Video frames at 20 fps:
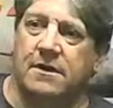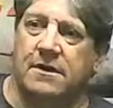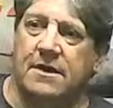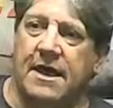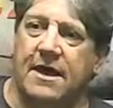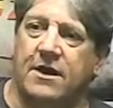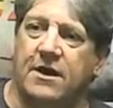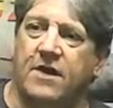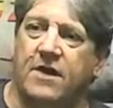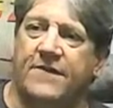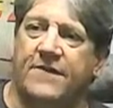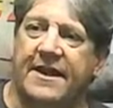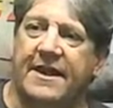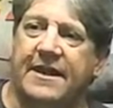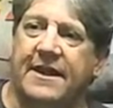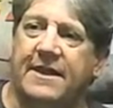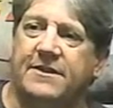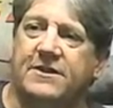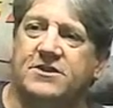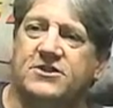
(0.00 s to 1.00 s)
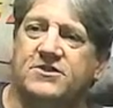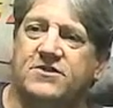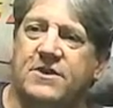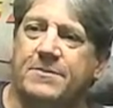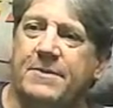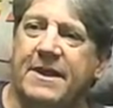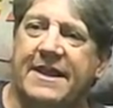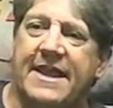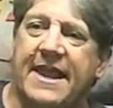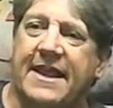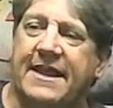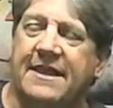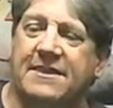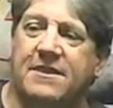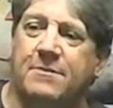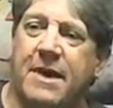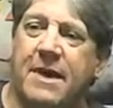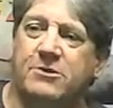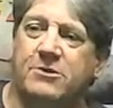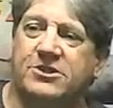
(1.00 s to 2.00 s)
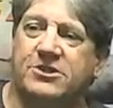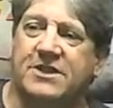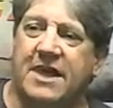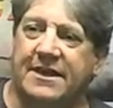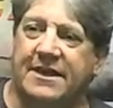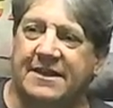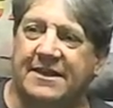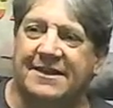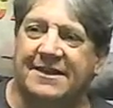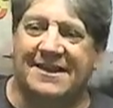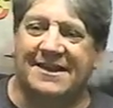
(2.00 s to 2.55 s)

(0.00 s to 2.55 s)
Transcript: I don't know if I can end the stream. I can't get the mouse on it.